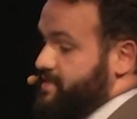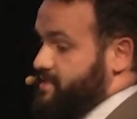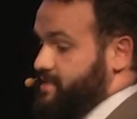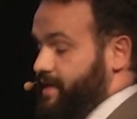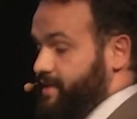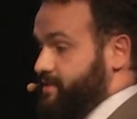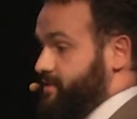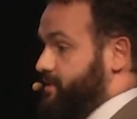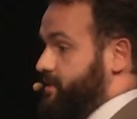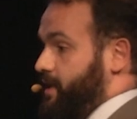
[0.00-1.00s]
instead
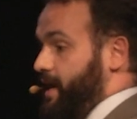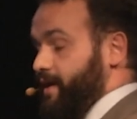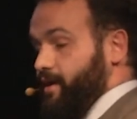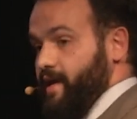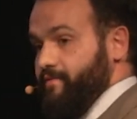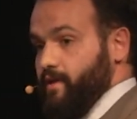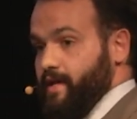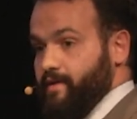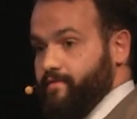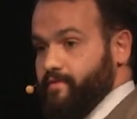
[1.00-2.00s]
the higher level
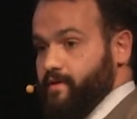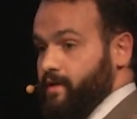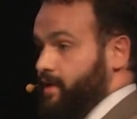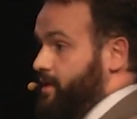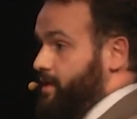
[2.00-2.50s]
have